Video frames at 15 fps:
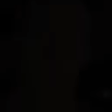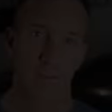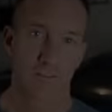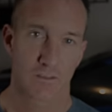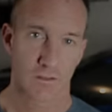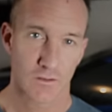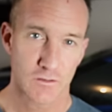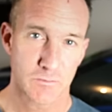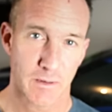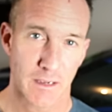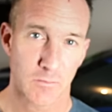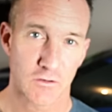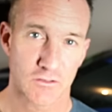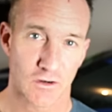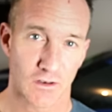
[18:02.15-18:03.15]
So those
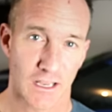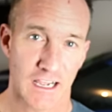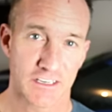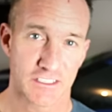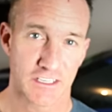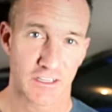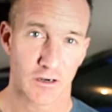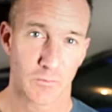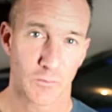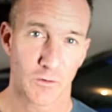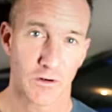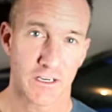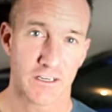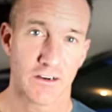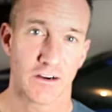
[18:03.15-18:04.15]
pebbles are lodged in there
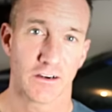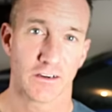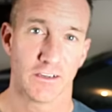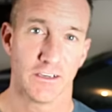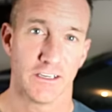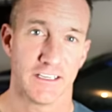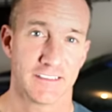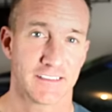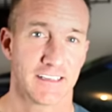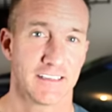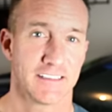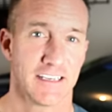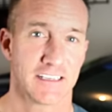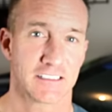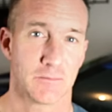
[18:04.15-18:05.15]
pretty darn good. It's gonna
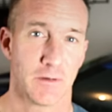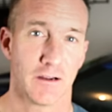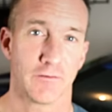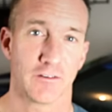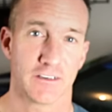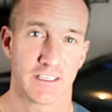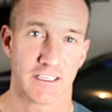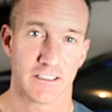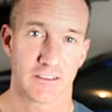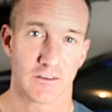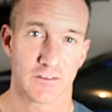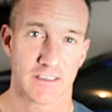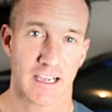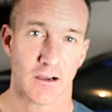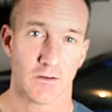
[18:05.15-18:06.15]
take some effort to get
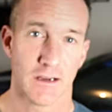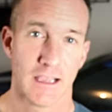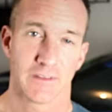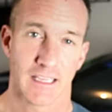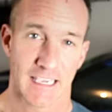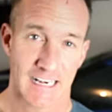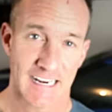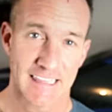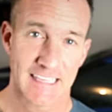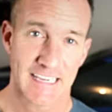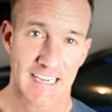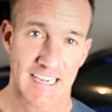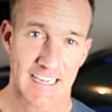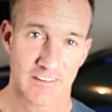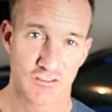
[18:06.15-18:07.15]
those out. And I
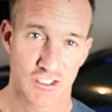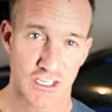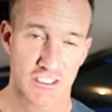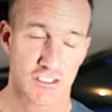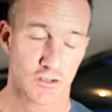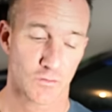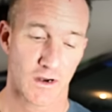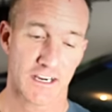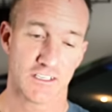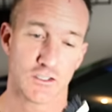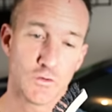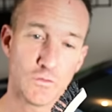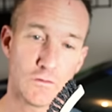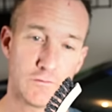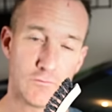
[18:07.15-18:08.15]
think I have just the right
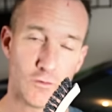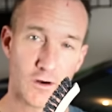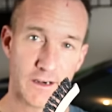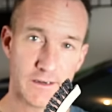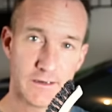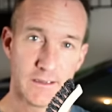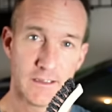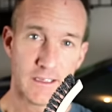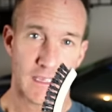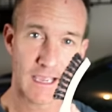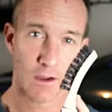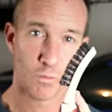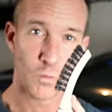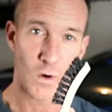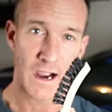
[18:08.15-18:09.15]
tool for it.
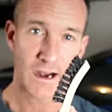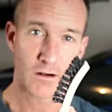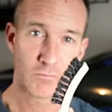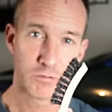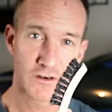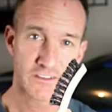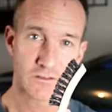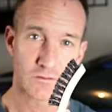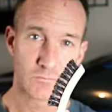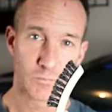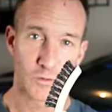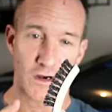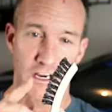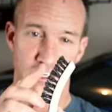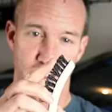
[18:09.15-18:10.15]
A wire bristled
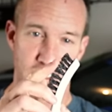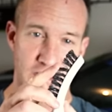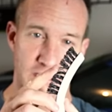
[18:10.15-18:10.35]
brush.